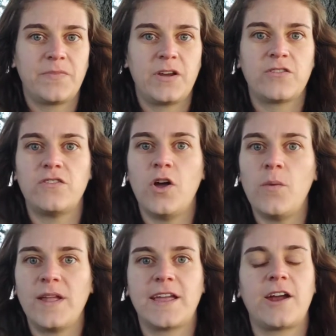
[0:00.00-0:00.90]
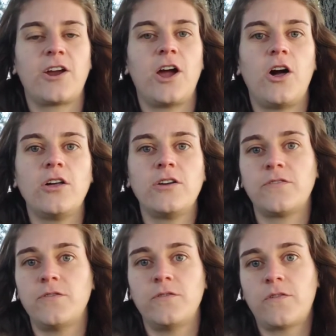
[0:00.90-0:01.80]
There's no way to carry all your
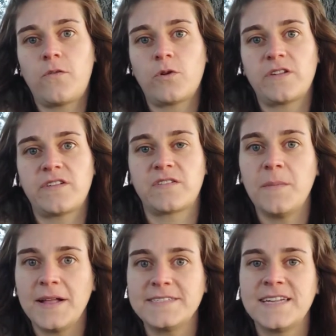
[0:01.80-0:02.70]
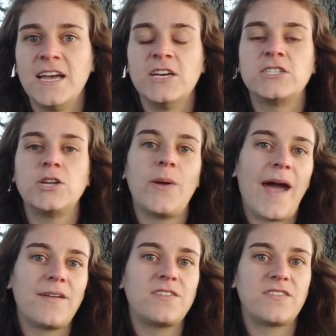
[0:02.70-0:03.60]
food for 4 to 6 months, so you
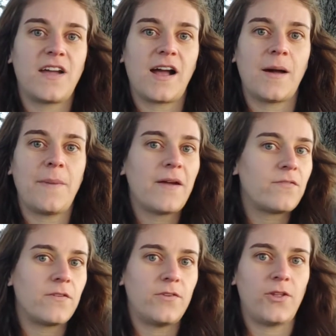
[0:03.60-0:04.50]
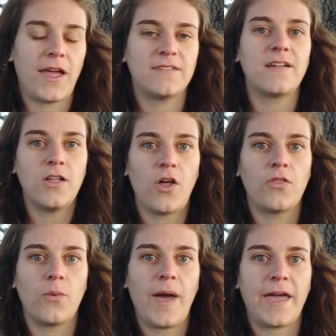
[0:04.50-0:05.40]
have to stock up every few days
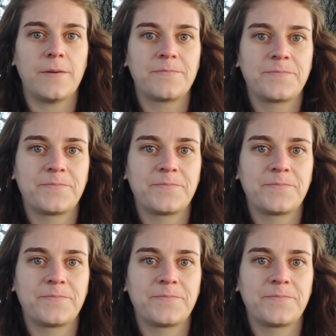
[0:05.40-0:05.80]
along the way.